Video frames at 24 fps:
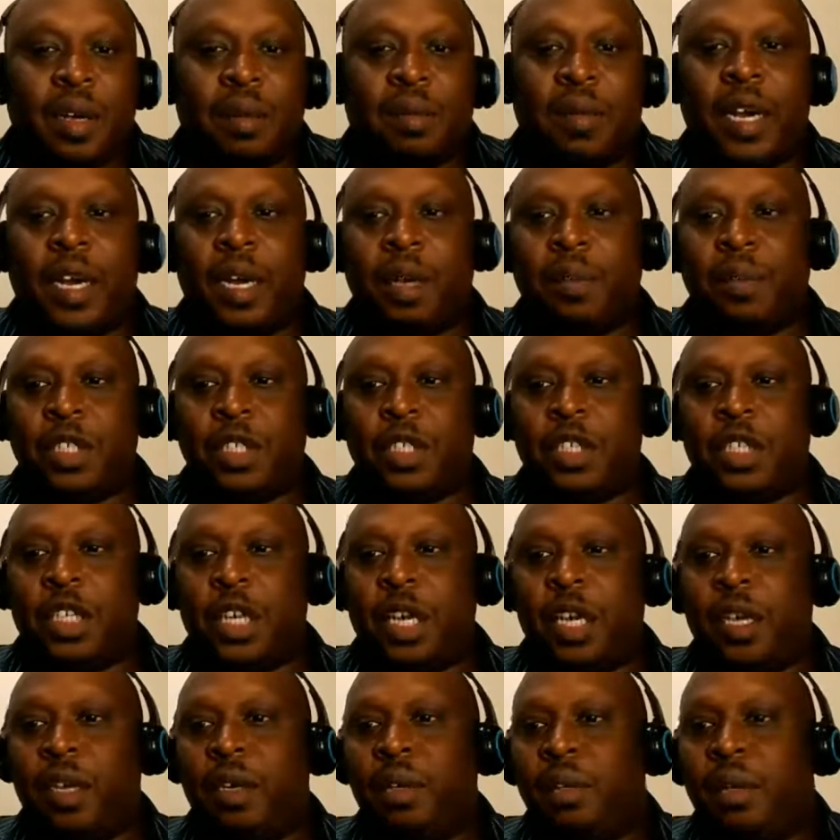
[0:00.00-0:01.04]
My name is
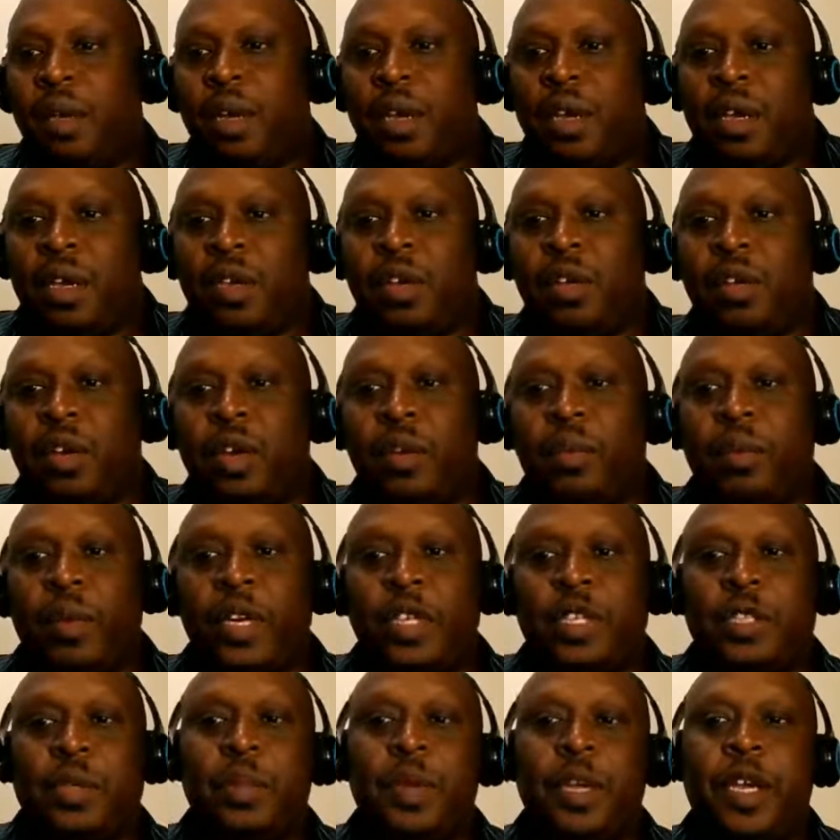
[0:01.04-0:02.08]
Gene. You can
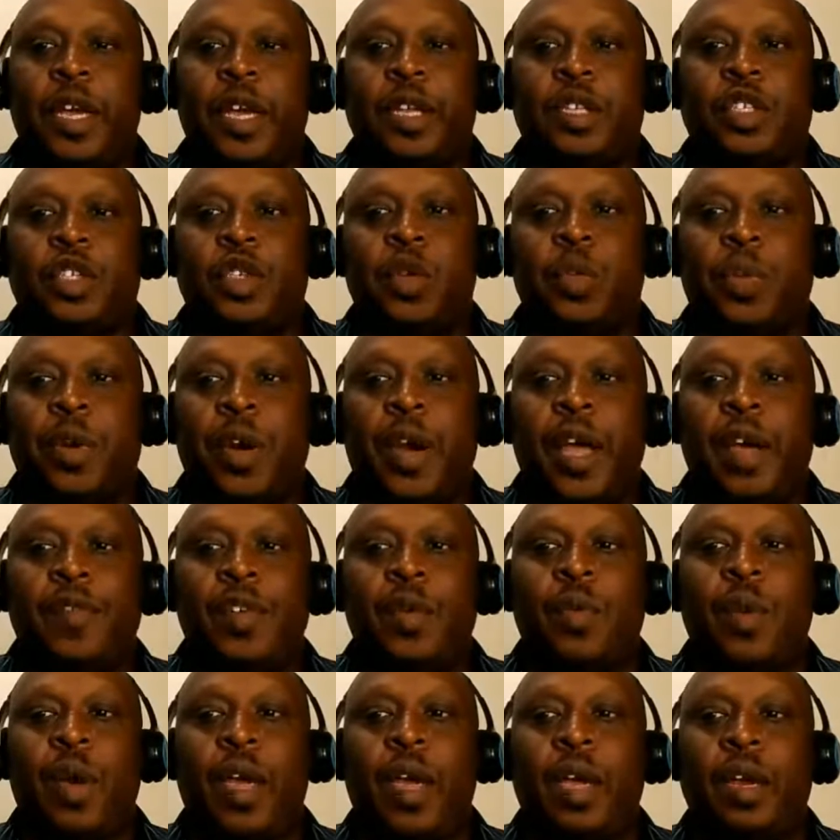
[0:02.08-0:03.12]
reach me at Super
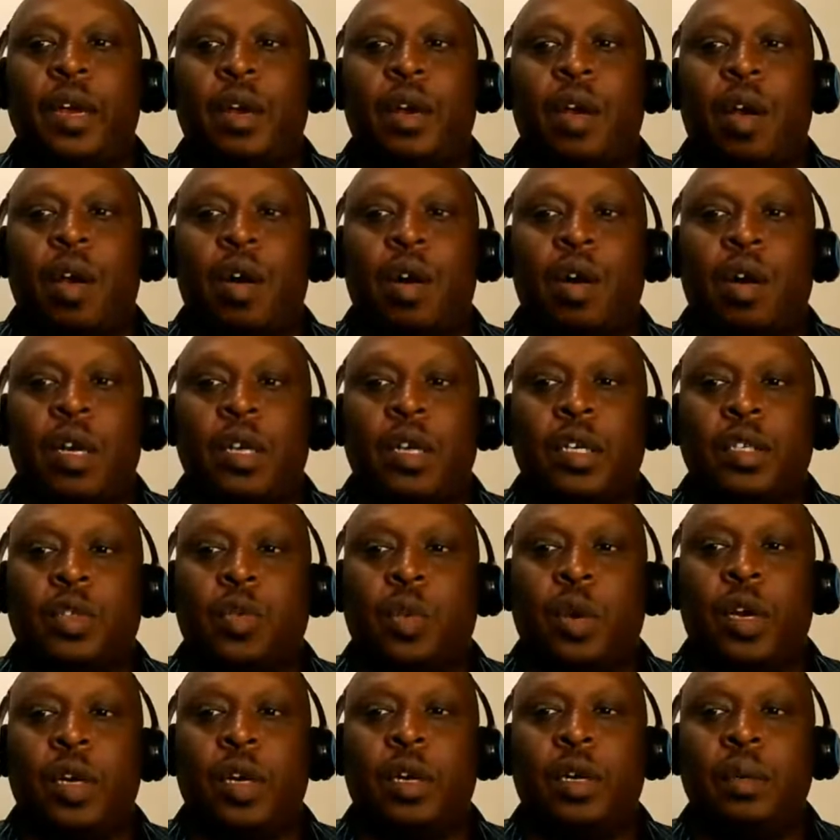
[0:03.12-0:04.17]
Heavyweight on
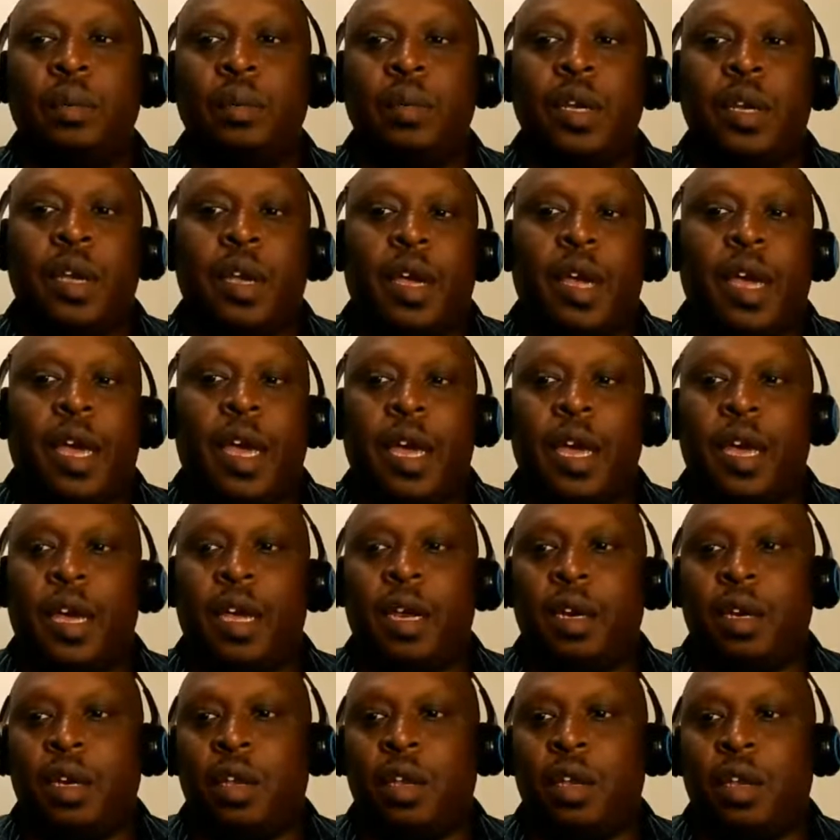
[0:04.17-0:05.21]
Twitter,
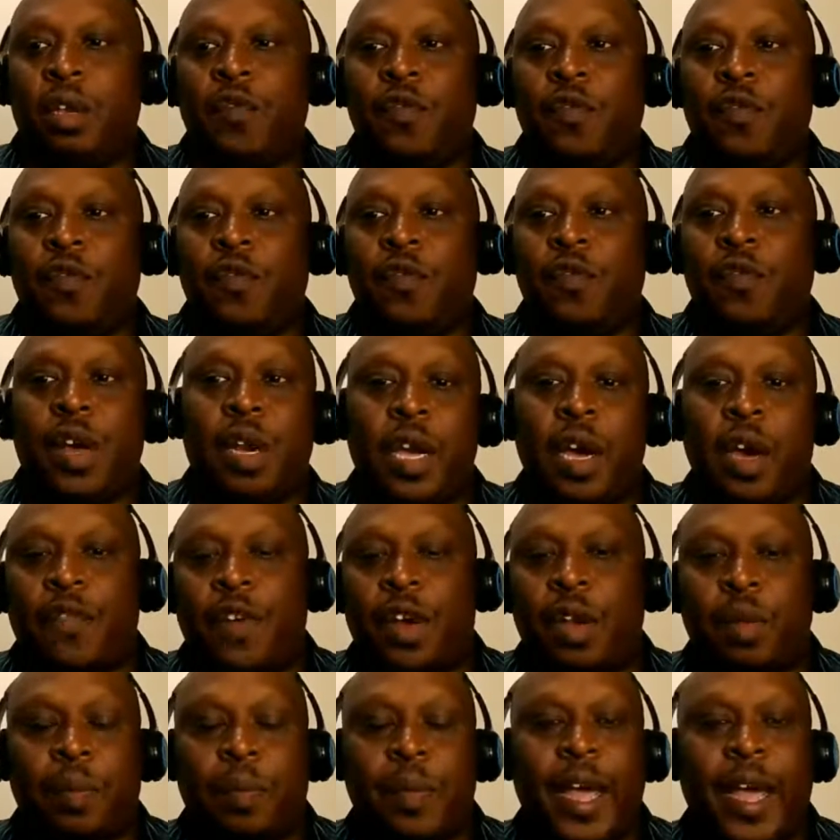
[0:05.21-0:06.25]
and you follow me, I'll
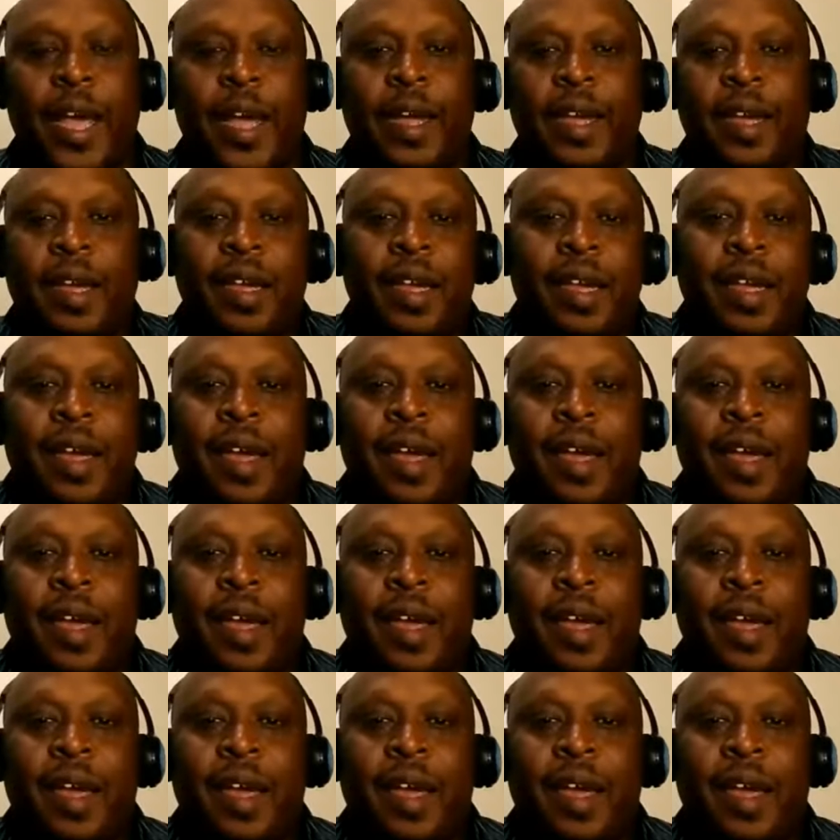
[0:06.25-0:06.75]
follow back.